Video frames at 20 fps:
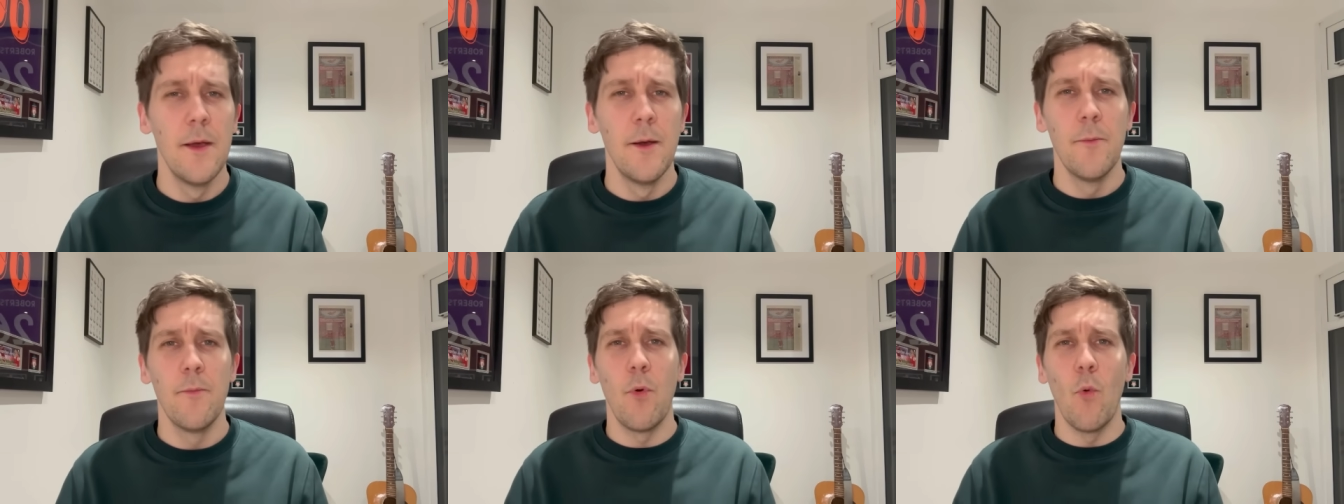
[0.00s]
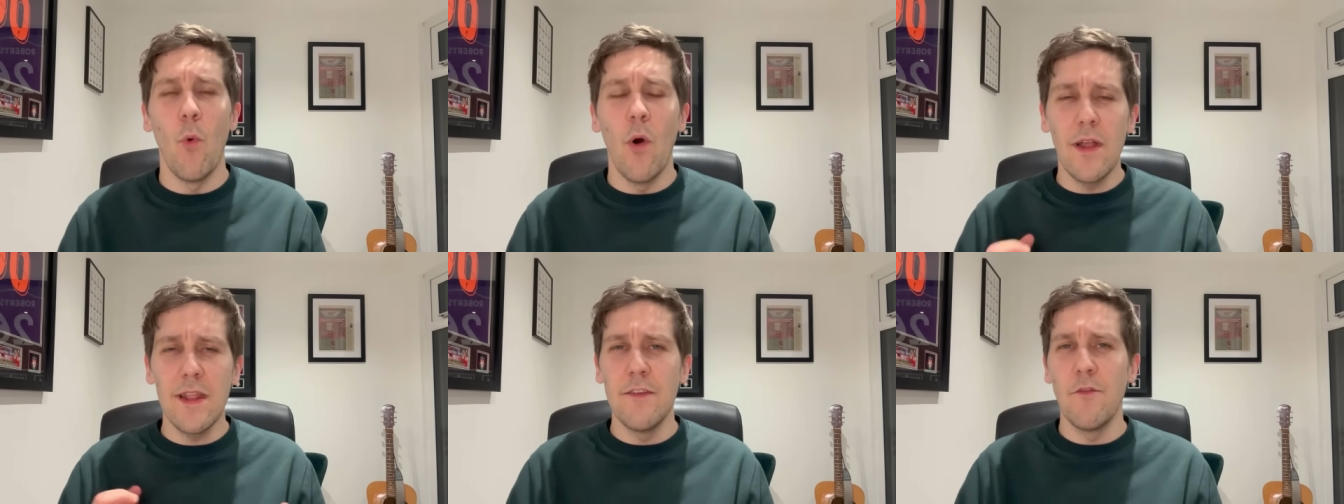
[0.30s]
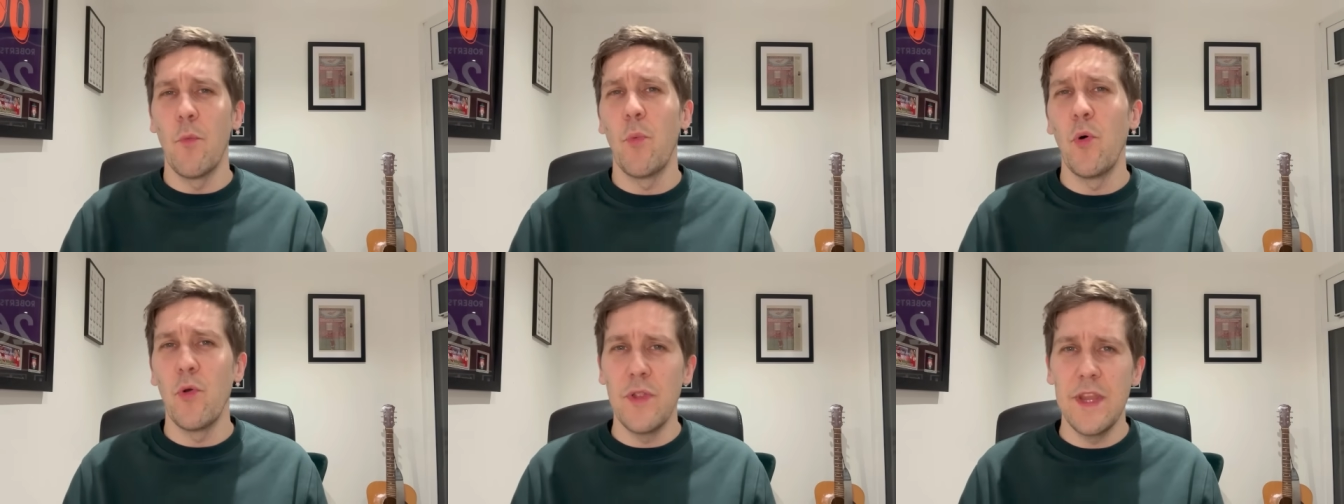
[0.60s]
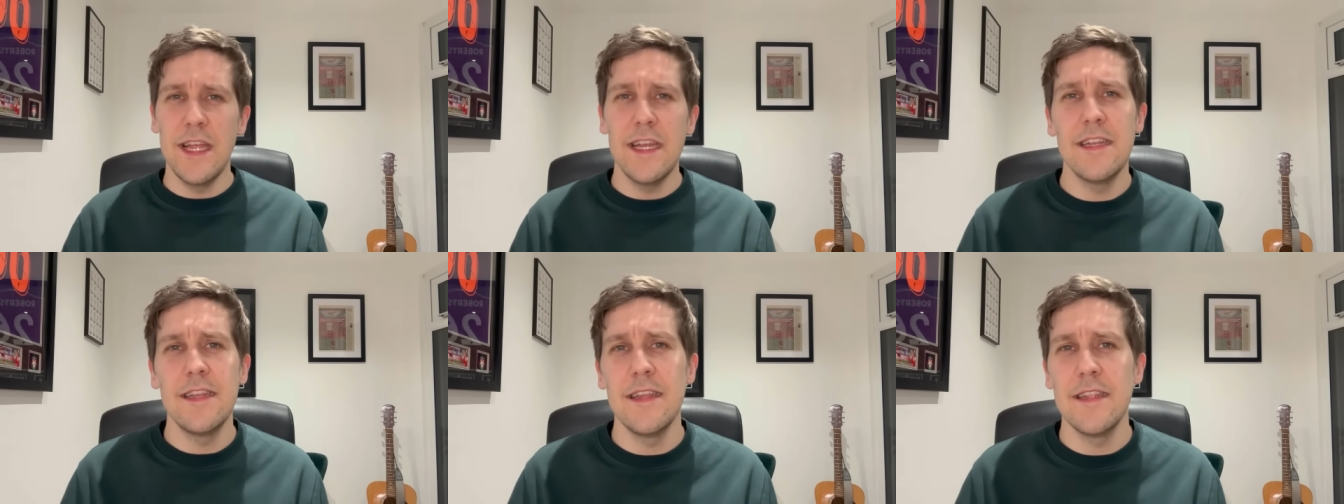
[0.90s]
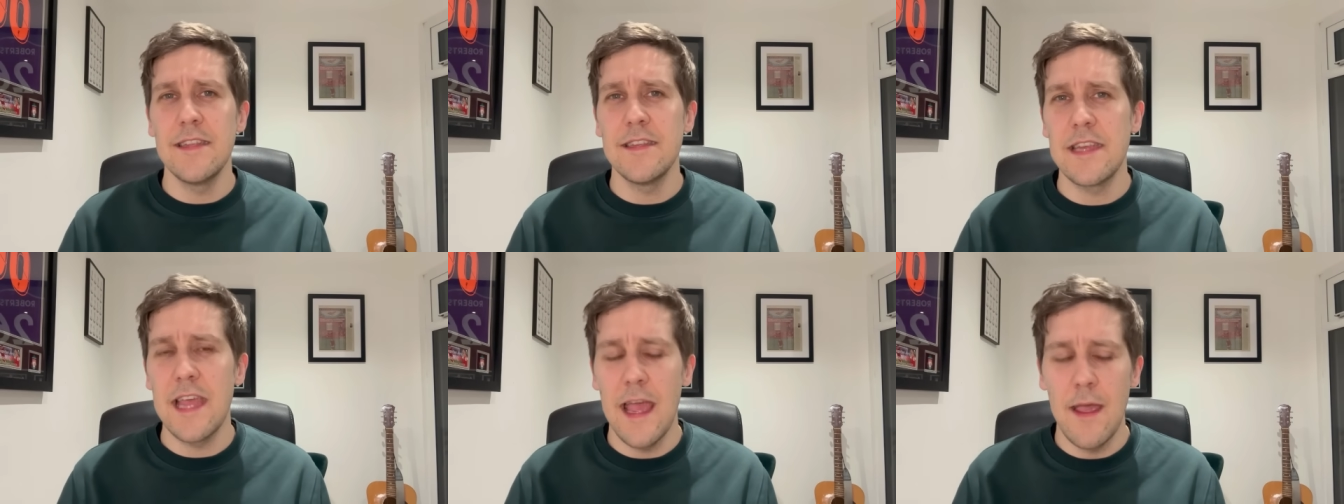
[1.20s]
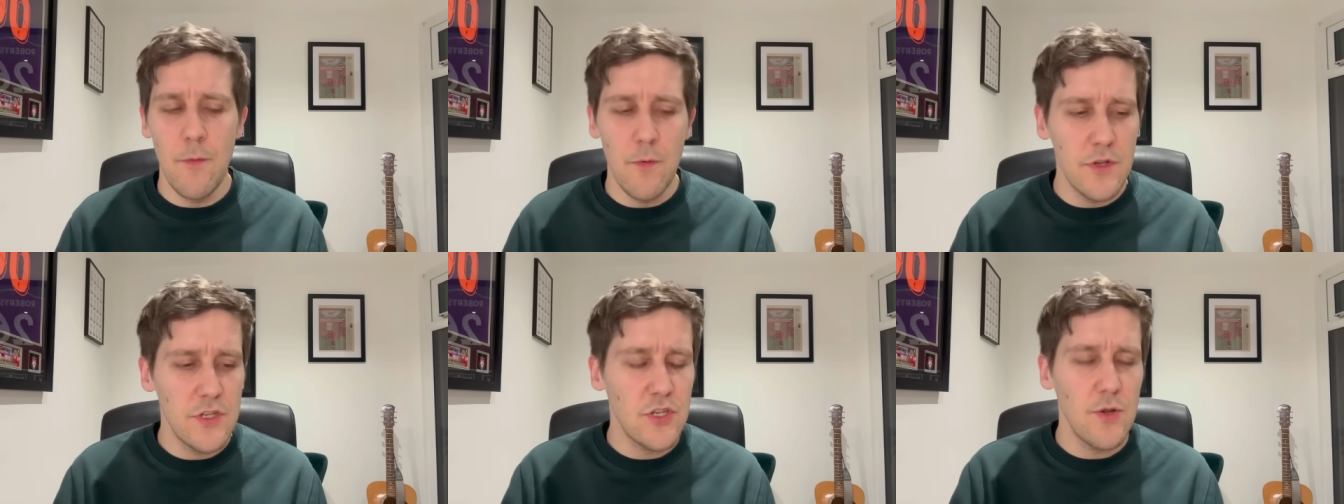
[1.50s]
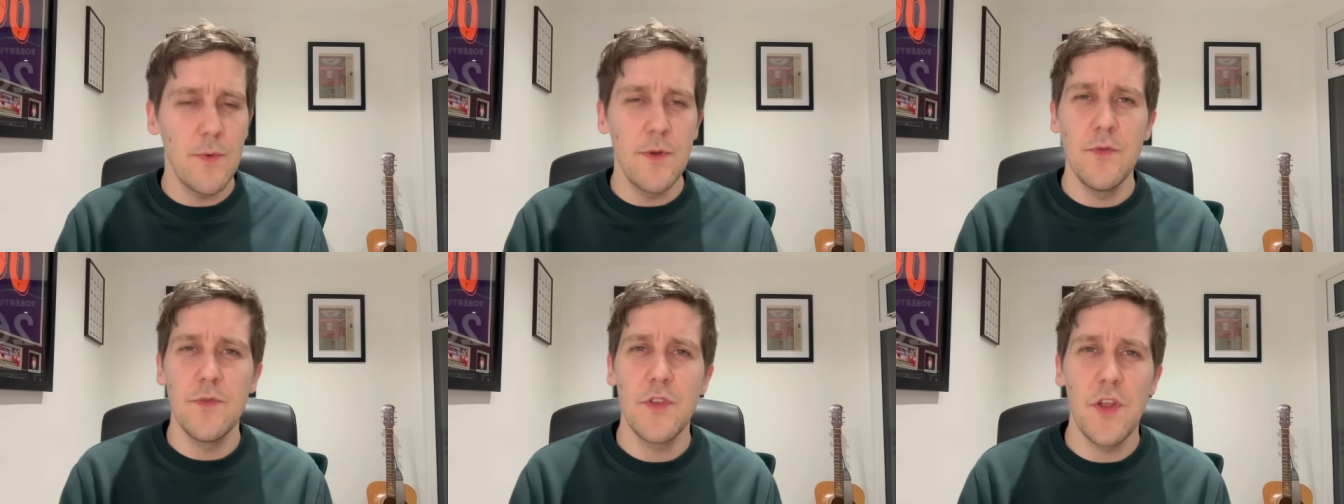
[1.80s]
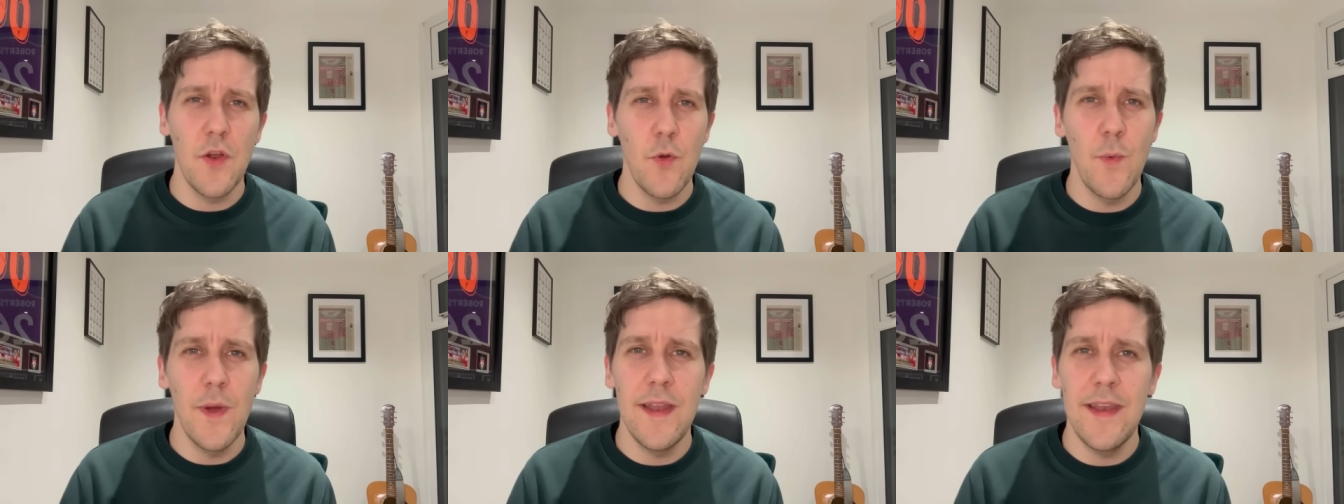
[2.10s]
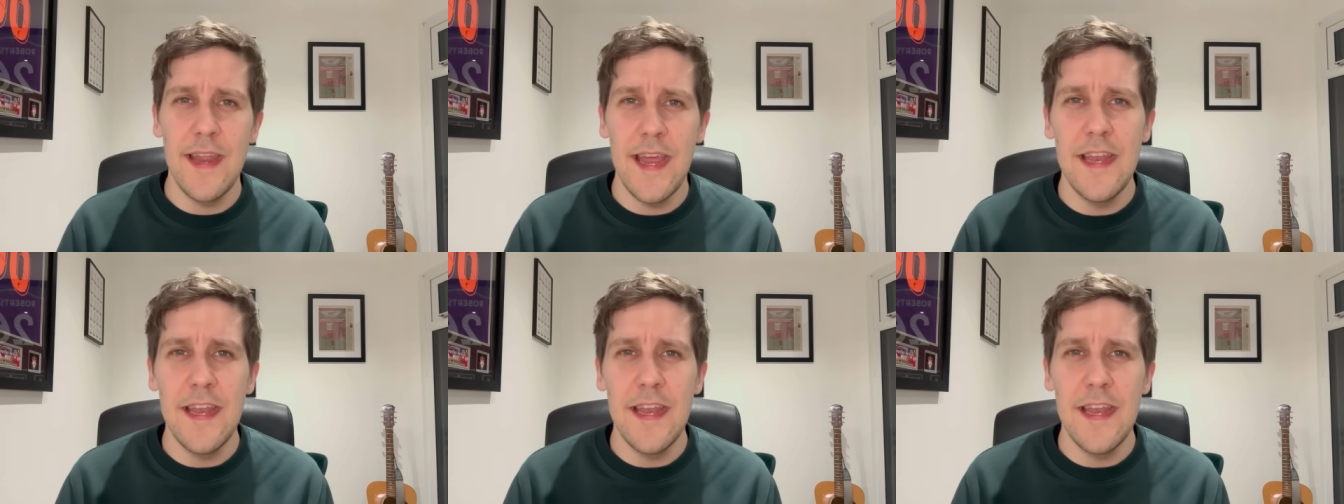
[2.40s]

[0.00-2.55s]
But what Liverpool needed in this game was someone who was going to win